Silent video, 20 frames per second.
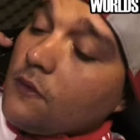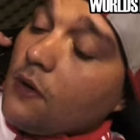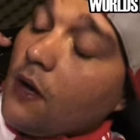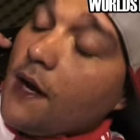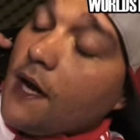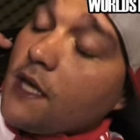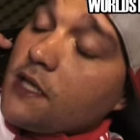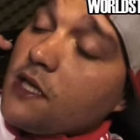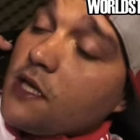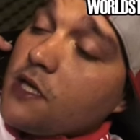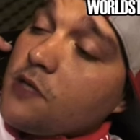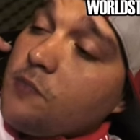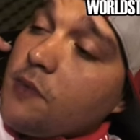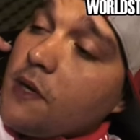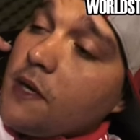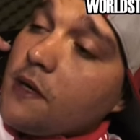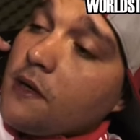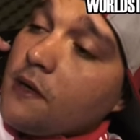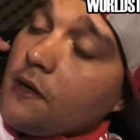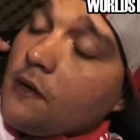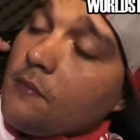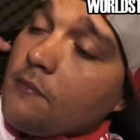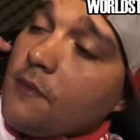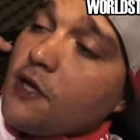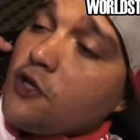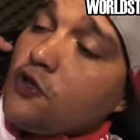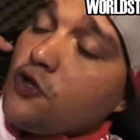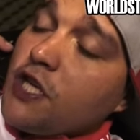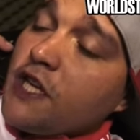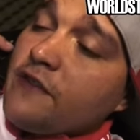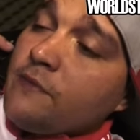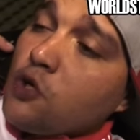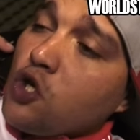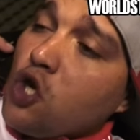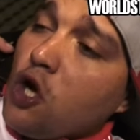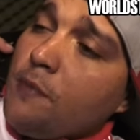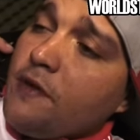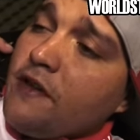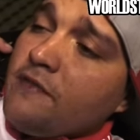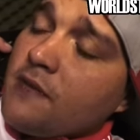Oh, that sounds big. Make sure you give him a
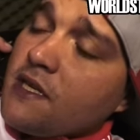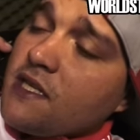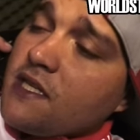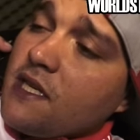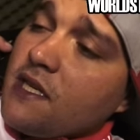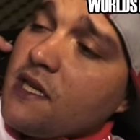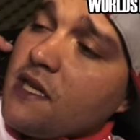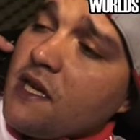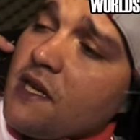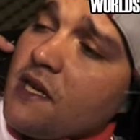copy of my CD,